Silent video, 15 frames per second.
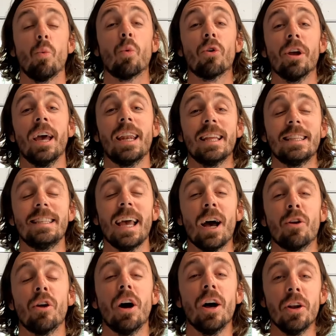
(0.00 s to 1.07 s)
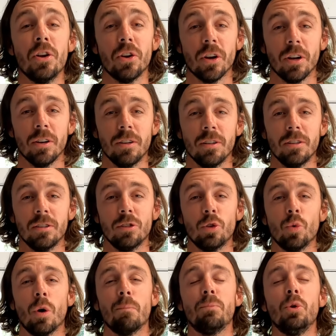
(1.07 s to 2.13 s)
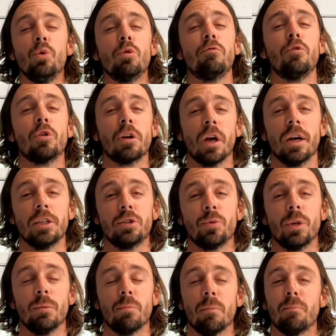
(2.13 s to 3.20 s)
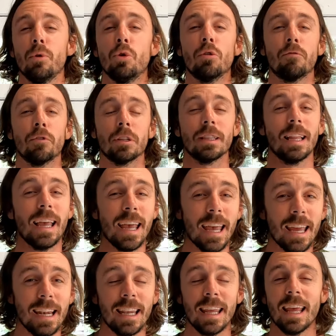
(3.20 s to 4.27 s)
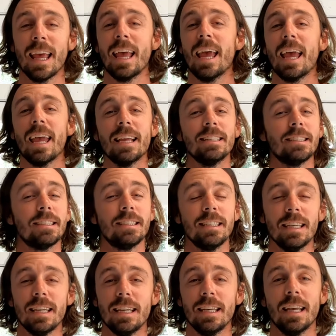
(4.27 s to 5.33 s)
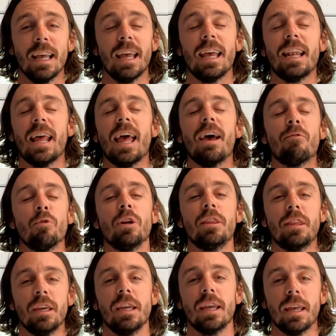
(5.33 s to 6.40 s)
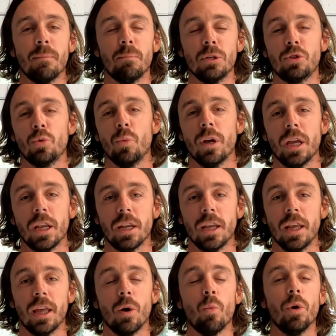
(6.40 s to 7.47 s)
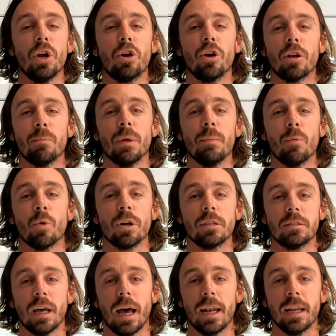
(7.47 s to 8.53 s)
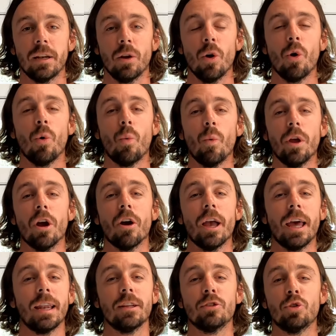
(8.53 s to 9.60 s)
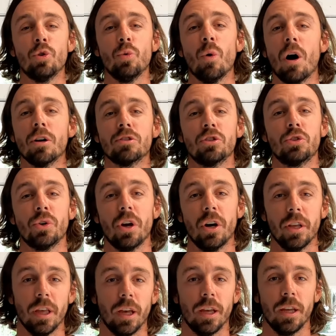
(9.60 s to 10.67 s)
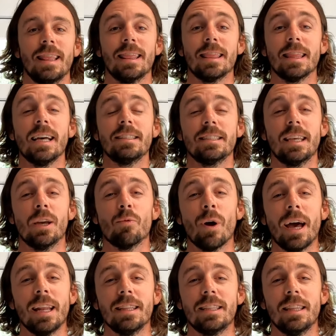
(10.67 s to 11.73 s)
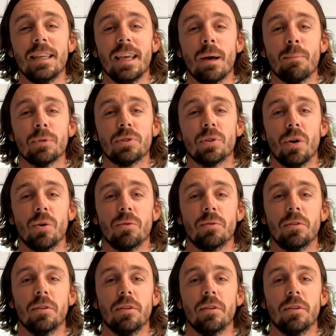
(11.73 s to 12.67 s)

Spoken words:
We're headed down under to a beautiful country with beautiful land and sea and everything in between. And we couldn't be more excited. We are headed to Australia. Let's get right into the episode.